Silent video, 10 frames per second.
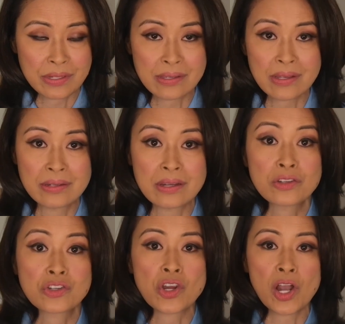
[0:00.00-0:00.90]
to send
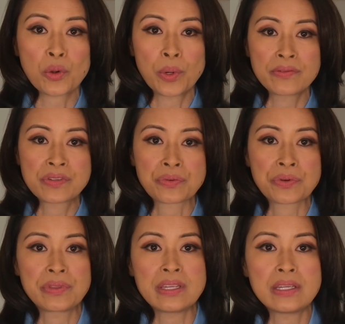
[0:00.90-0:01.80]
shockwaves
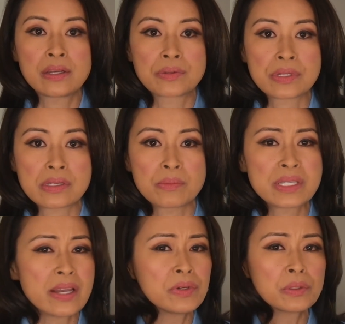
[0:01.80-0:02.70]
through the ecosystem.
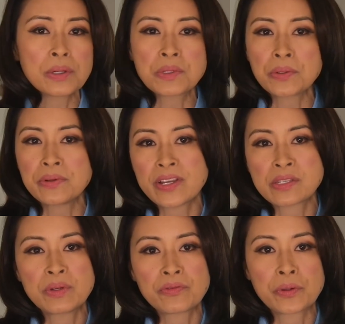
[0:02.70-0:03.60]
Several crypto
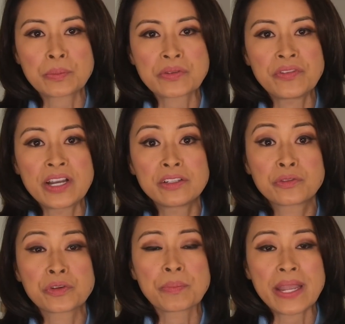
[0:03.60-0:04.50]
investment firms
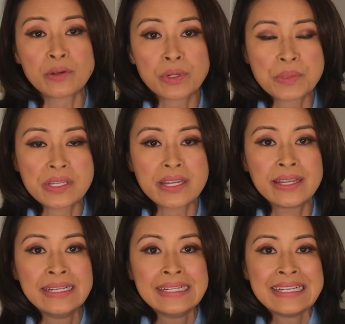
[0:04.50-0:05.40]
filed for
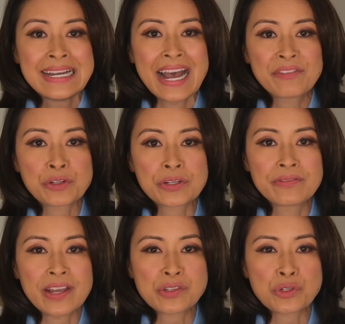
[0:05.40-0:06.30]
bankruptcy after
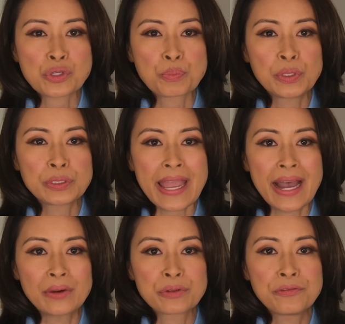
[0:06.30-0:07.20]
investors pulled
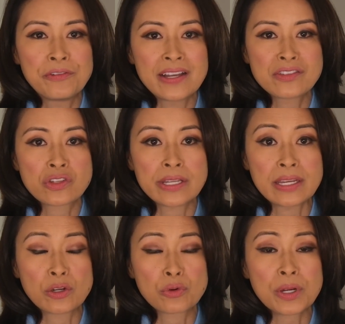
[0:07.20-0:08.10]
out funds,
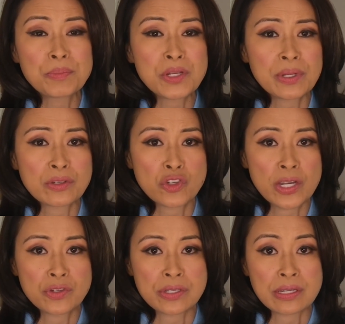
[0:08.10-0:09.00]
leading crypto
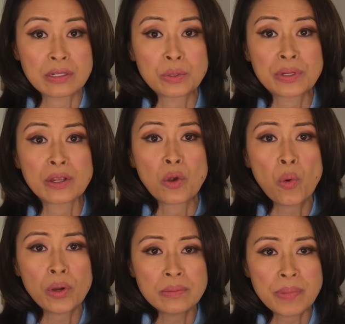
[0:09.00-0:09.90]
exchanges, including
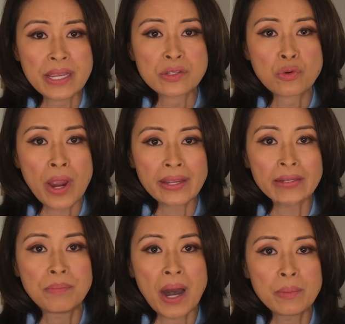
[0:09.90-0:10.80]
Coinbase,
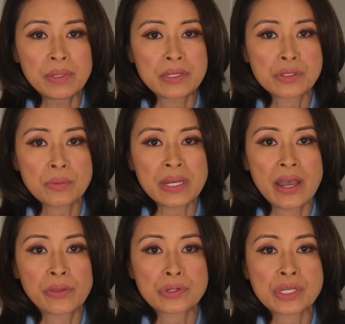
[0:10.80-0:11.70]
Kraken, Bybit, and so
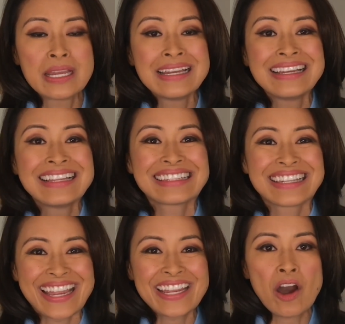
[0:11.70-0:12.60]
many others,
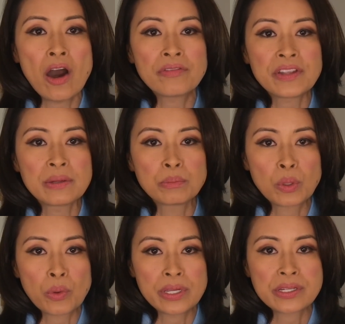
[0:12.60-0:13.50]
laying off
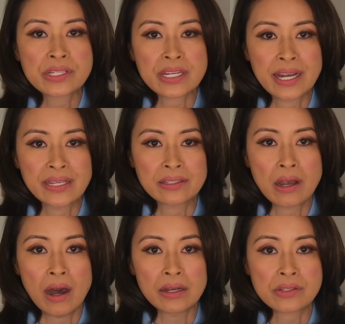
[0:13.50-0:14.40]
employees to cut
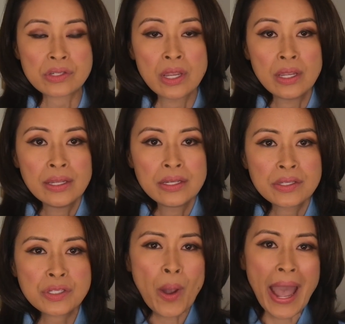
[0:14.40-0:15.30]
costs.
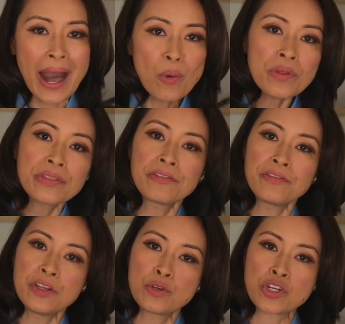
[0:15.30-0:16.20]
So how will the
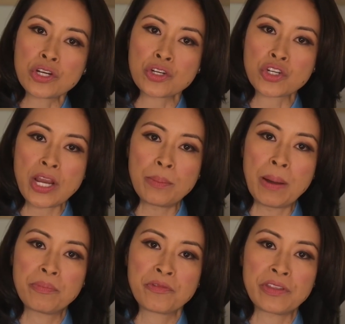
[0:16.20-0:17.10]
future
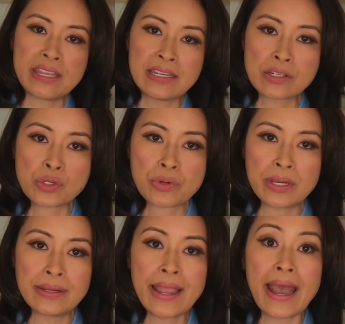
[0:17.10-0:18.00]
shape up for the
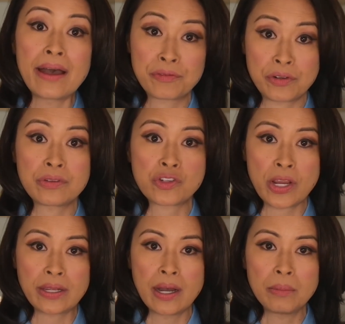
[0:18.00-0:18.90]
industry after the
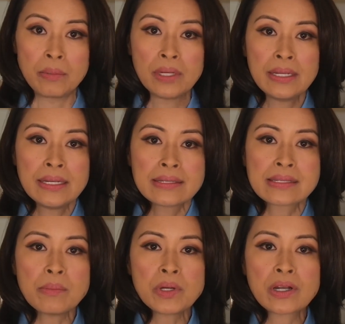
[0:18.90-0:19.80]
shakeup?
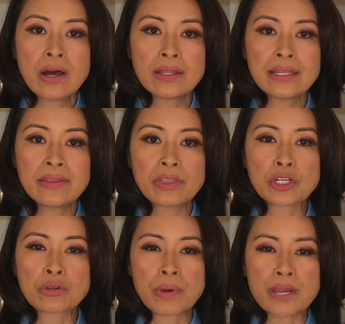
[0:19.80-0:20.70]
Some are calling it
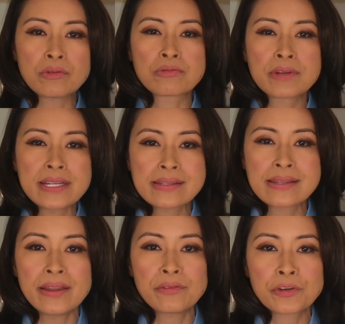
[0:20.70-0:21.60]
the Great
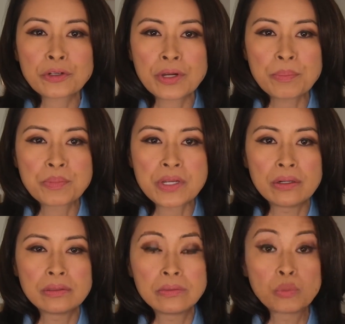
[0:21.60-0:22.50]
Reset for
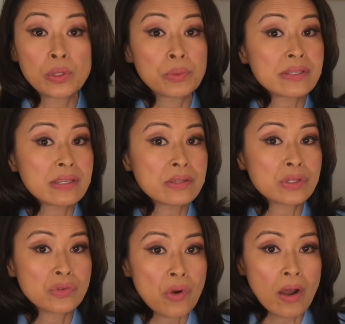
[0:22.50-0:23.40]
crypto. Will we see
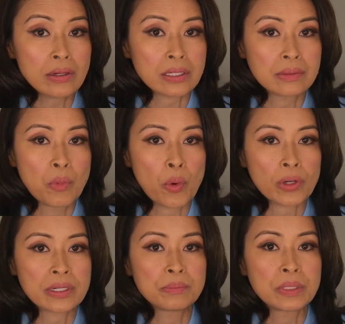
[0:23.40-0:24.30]
stronger,
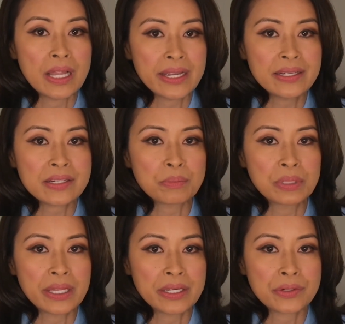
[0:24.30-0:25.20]
more compliant
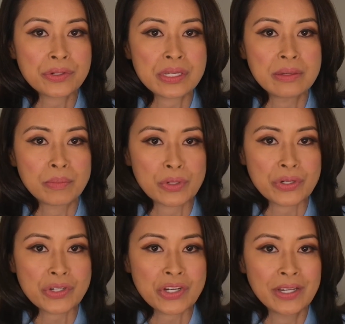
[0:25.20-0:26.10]
players
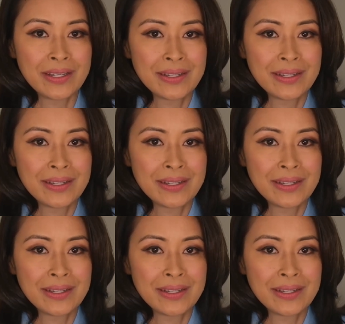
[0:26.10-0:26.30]
emerge?